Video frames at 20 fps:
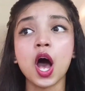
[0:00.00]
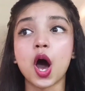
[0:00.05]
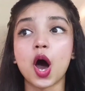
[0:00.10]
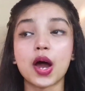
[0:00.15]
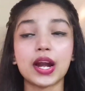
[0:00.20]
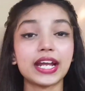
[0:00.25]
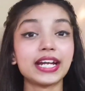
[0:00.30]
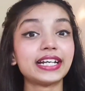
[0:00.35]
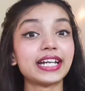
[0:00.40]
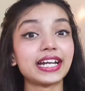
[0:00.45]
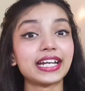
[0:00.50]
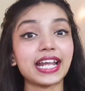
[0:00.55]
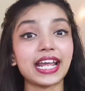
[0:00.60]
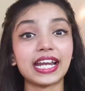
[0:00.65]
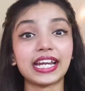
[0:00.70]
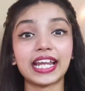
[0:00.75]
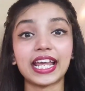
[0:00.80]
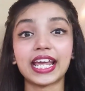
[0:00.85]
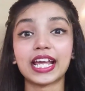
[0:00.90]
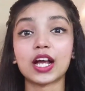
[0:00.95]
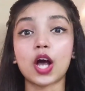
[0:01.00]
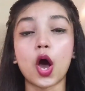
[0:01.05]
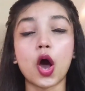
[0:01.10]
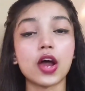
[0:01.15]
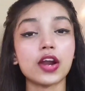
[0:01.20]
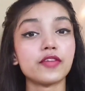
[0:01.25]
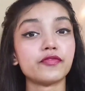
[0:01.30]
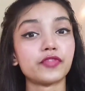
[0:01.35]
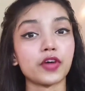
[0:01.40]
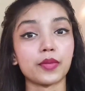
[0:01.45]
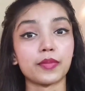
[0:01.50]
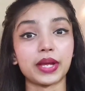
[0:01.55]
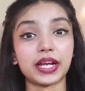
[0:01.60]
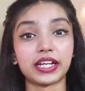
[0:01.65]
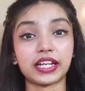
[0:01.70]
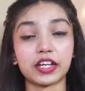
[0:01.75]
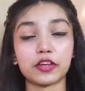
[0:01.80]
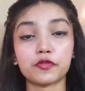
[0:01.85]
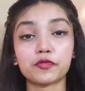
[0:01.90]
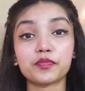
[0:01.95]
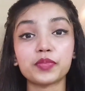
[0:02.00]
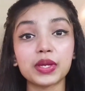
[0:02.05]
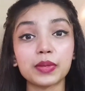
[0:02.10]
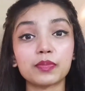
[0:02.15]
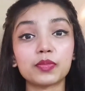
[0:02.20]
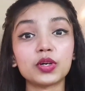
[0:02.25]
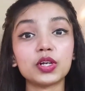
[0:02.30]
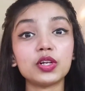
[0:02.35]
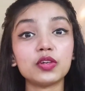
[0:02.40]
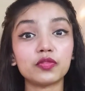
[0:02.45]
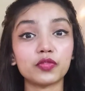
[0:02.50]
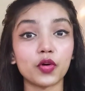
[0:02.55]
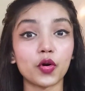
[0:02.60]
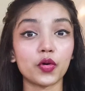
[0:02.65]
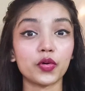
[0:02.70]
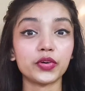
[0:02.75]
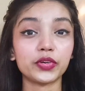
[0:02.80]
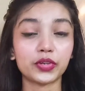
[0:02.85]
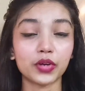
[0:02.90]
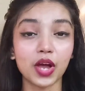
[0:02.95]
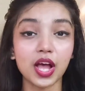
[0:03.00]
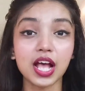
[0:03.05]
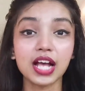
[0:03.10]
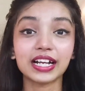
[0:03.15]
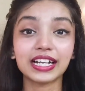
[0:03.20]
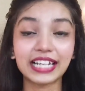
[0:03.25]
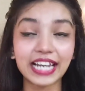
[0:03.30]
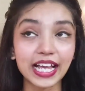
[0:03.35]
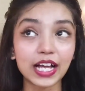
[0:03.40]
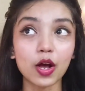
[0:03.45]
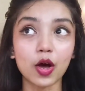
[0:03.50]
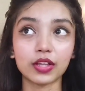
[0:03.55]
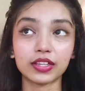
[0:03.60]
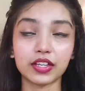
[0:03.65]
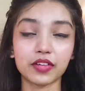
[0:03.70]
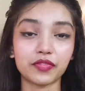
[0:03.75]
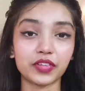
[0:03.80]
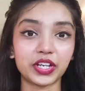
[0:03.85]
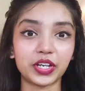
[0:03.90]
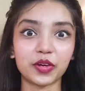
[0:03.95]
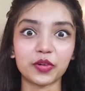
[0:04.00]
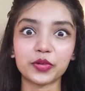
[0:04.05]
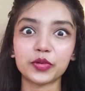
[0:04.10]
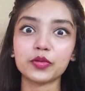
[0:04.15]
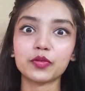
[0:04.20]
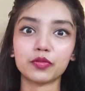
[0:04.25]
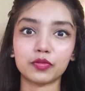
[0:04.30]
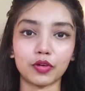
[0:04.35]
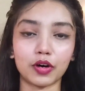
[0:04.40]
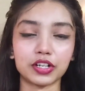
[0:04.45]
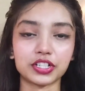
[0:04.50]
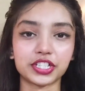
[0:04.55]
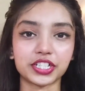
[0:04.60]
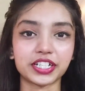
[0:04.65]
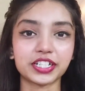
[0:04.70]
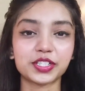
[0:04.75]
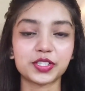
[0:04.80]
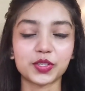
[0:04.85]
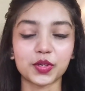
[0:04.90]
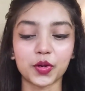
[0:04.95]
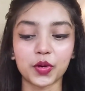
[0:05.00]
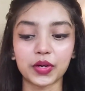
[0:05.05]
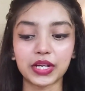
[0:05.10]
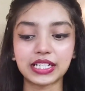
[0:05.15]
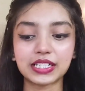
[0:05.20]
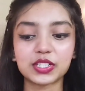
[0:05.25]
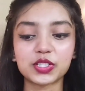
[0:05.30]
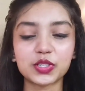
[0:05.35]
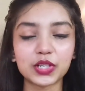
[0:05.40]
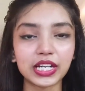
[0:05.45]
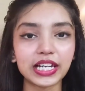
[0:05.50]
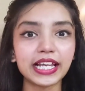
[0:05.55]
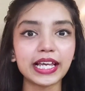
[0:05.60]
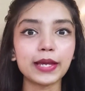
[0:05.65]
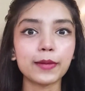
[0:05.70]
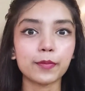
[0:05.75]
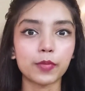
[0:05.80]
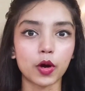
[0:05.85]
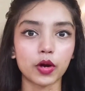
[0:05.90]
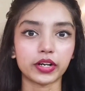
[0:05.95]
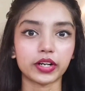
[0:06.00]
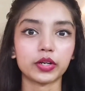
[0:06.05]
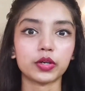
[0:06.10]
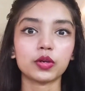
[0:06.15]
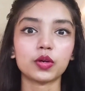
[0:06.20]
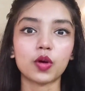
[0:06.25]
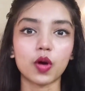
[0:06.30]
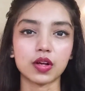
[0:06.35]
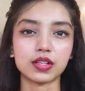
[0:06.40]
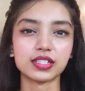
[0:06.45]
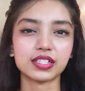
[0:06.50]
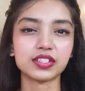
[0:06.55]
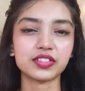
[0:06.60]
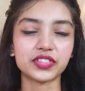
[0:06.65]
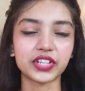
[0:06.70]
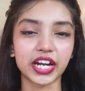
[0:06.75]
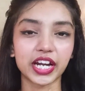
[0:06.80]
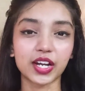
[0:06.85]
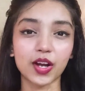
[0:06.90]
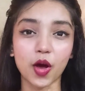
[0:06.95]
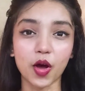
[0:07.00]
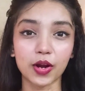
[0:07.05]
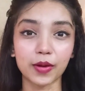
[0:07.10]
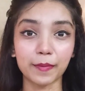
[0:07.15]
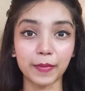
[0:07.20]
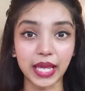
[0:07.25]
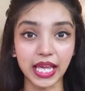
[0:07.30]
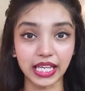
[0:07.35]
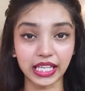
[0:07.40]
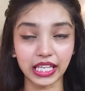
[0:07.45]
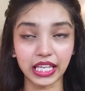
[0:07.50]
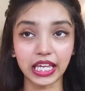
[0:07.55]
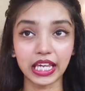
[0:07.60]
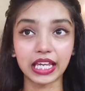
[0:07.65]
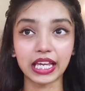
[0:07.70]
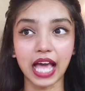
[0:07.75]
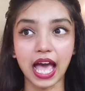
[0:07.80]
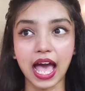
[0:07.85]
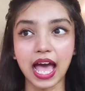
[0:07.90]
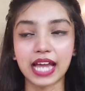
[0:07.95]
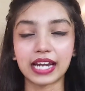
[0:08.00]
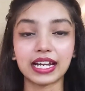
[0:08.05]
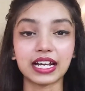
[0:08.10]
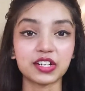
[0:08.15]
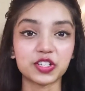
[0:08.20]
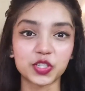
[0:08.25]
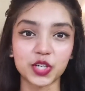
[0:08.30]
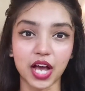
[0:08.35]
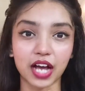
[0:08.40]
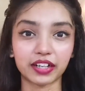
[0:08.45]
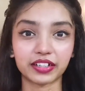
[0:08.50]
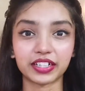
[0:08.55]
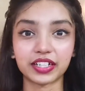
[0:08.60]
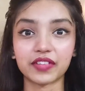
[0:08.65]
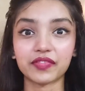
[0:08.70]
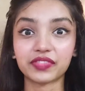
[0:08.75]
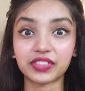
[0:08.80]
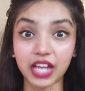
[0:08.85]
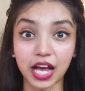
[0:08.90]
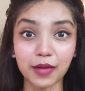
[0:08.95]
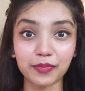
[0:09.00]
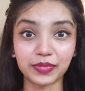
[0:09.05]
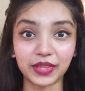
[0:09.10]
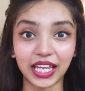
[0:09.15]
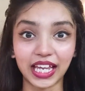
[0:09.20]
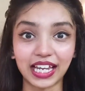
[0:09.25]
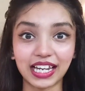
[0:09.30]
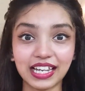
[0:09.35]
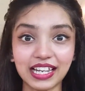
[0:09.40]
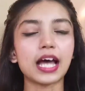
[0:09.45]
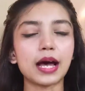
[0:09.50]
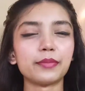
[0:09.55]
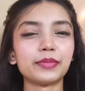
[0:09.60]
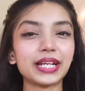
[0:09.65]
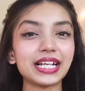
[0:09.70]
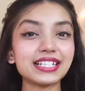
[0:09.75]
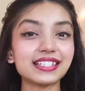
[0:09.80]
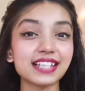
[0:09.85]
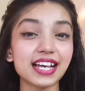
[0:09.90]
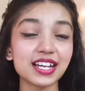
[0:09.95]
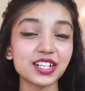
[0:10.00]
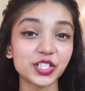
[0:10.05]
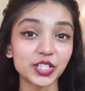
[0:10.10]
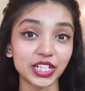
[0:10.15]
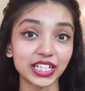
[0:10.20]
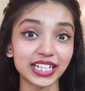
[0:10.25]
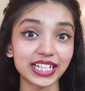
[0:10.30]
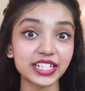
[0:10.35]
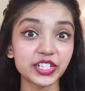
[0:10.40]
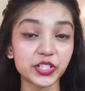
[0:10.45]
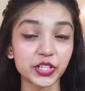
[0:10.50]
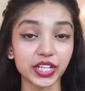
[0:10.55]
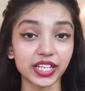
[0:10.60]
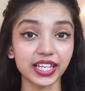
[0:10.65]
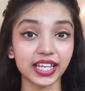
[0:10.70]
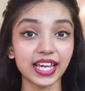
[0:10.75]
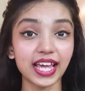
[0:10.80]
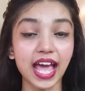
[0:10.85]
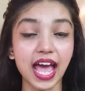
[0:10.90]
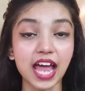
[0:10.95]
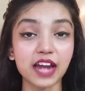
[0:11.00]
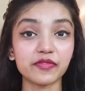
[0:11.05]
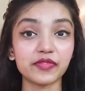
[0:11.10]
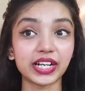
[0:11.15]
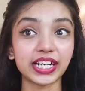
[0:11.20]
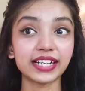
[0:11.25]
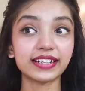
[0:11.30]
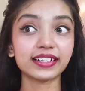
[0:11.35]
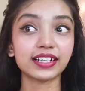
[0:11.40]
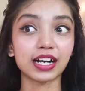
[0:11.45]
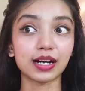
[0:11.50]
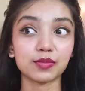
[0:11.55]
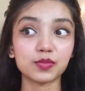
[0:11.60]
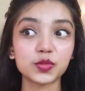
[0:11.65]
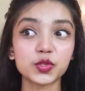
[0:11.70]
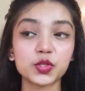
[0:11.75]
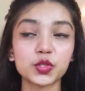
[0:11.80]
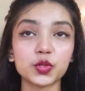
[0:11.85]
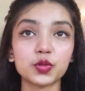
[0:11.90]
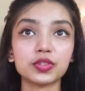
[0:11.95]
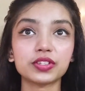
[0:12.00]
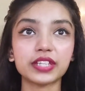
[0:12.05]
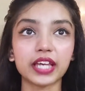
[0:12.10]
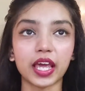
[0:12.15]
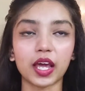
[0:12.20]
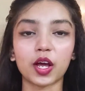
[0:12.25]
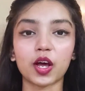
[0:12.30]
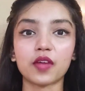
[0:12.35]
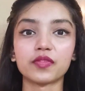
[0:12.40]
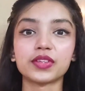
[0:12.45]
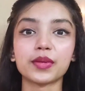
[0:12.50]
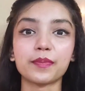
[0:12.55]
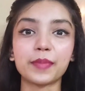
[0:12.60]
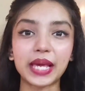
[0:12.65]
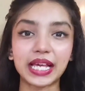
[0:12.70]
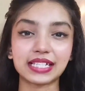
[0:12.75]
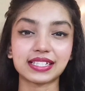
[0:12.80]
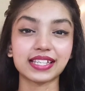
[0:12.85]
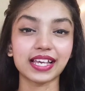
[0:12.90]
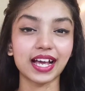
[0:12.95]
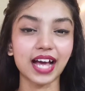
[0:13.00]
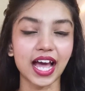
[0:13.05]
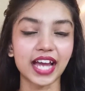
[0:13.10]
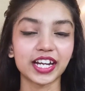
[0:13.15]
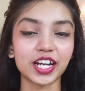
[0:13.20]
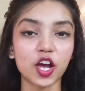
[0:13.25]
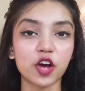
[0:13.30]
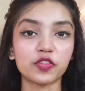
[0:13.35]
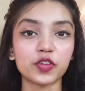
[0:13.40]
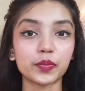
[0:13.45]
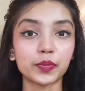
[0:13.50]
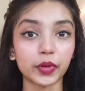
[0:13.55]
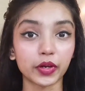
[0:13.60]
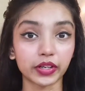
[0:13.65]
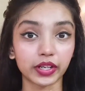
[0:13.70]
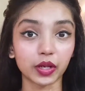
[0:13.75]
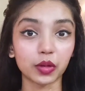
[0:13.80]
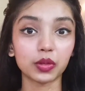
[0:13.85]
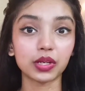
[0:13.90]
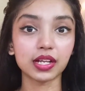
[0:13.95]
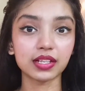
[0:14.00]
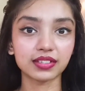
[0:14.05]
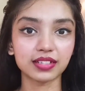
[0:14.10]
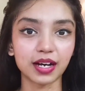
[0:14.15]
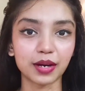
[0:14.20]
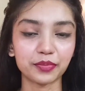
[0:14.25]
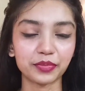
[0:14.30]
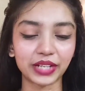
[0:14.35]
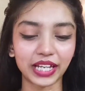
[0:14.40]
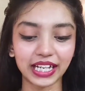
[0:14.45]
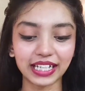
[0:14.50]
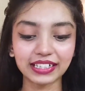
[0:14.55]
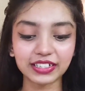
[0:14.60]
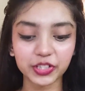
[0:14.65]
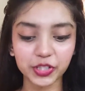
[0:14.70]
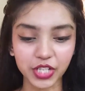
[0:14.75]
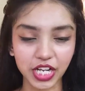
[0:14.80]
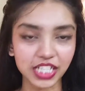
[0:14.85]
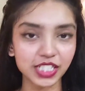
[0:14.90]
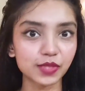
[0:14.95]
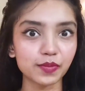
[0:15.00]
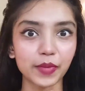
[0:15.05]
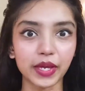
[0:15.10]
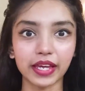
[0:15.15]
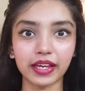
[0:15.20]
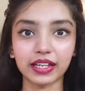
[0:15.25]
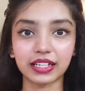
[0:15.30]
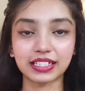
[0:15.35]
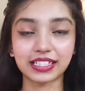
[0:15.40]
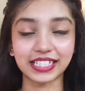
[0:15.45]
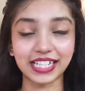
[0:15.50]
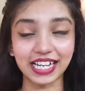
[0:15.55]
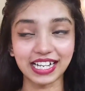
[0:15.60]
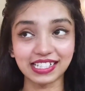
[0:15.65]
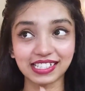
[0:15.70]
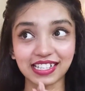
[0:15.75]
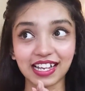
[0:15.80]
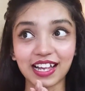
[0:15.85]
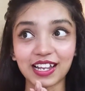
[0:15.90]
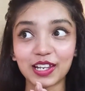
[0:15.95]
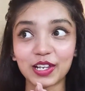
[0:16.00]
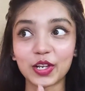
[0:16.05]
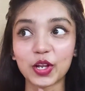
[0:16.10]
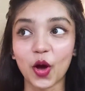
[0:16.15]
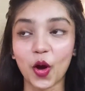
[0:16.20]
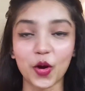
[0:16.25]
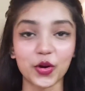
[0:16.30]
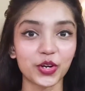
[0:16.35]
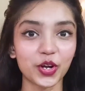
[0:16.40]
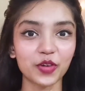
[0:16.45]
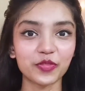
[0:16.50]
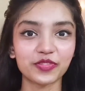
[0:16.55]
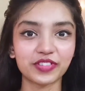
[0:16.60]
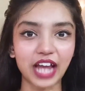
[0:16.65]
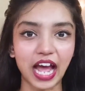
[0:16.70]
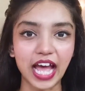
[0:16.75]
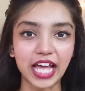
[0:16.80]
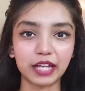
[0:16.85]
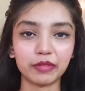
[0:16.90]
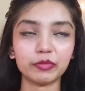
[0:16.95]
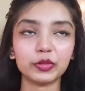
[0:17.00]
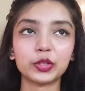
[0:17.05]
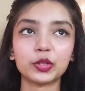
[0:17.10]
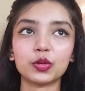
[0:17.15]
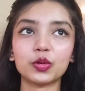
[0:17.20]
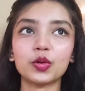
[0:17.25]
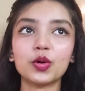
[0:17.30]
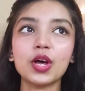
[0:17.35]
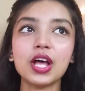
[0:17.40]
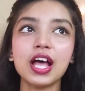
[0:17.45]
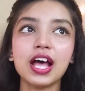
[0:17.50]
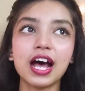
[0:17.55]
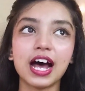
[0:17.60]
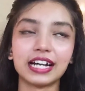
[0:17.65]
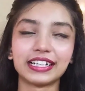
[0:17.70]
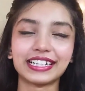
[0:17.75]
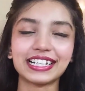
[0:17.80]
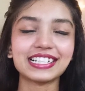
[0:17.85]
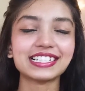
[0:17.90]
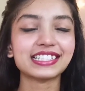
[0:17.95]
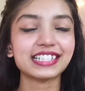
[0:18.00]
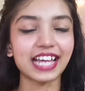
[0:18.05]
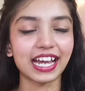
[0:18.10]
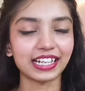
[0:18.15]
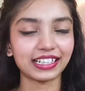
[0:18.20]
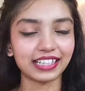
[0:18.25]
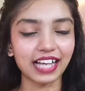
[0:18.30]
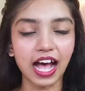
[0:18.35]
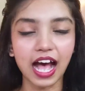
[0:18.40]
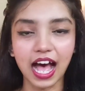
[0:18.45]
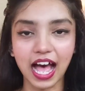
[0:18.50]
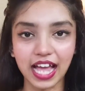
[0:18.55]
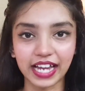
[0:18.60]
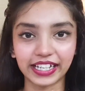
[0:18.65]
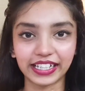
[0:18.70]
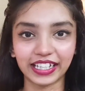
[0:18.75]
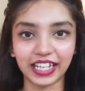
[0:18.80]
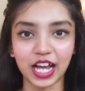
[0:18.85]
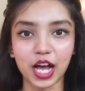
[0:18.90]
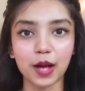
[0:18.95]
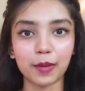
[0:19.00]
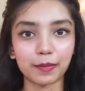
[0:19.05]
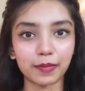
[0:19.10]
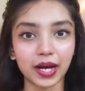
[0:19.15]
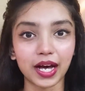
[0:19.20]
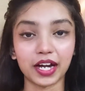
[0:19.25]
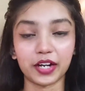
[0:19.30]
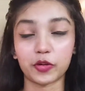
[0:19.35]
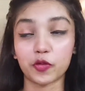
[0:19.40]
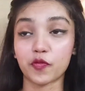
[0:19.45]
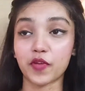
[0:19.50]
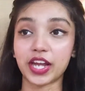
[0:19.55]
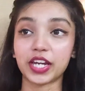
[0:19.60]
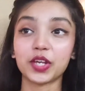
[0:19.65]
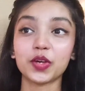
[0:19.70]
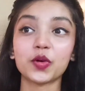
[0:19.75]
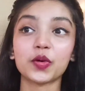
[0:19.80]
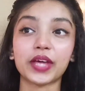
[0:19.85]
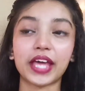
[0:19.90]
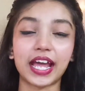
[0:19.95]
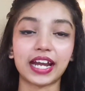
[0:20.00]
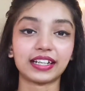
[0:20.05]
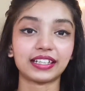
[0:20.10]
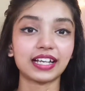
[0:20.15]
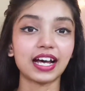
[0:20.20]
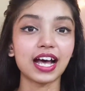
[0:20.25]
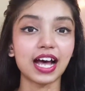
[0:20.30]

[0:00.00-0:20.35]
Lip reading: or entertaining or informative, people won't click on the video to watch it. So it's really important to concentrate on making an attractive thumbnail. Thumbnails are really tricky, and when it comes to think of the basic idea of a particular thumbnail, trust me, it takes a lot of time to at least get the idea. But when you get the